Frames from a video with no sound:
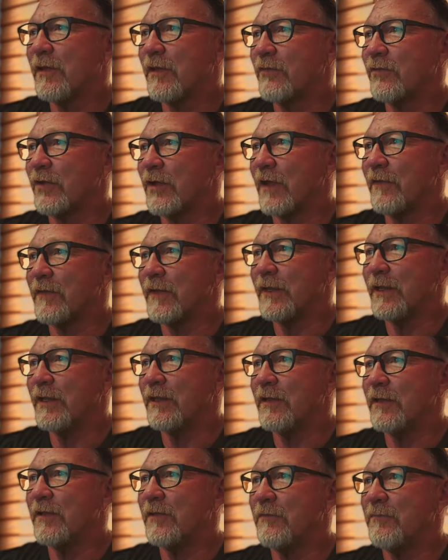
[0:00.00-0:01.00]
It's got the
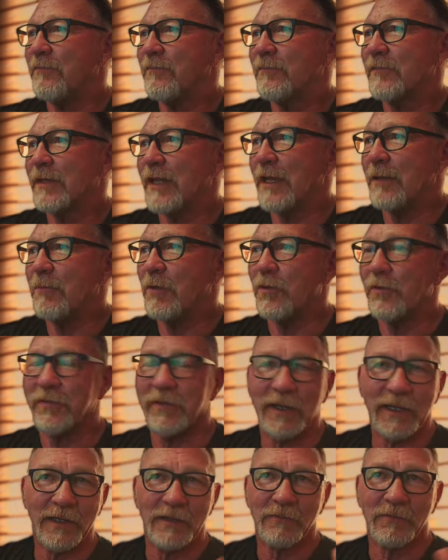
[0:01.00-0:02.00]
heated cable
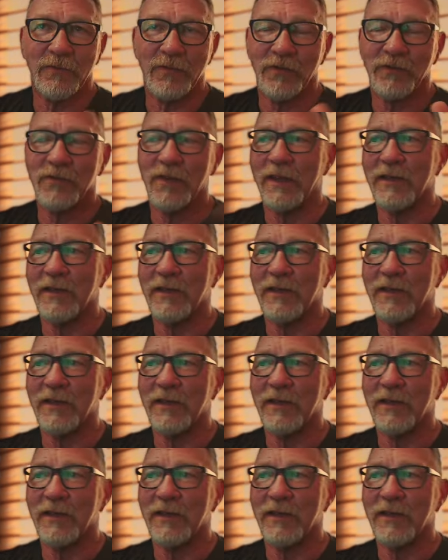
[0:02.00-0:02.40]
thing since